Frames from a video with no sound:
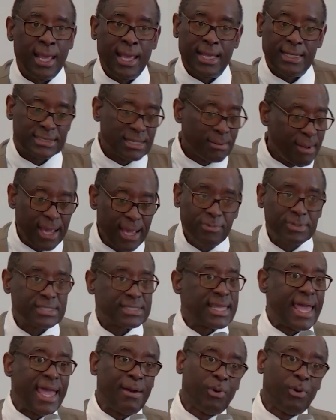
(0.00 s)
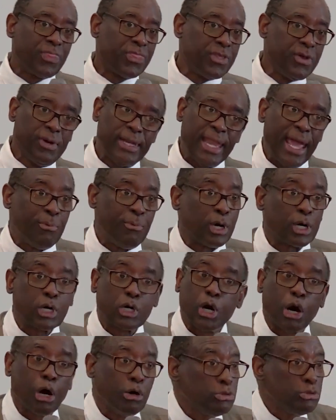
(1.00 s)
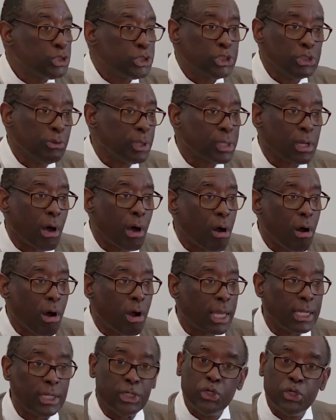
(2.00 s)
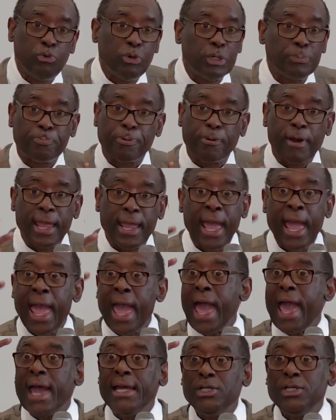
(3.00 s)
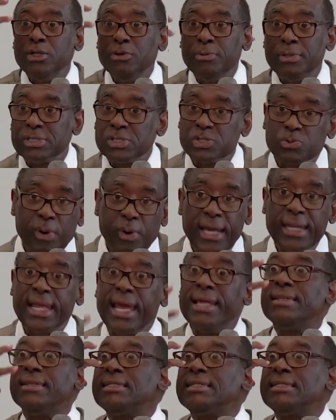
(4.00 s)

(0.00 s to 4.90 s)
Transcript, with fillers: somebody would stand with you and they would coach you along and you would pray and you would sweat and the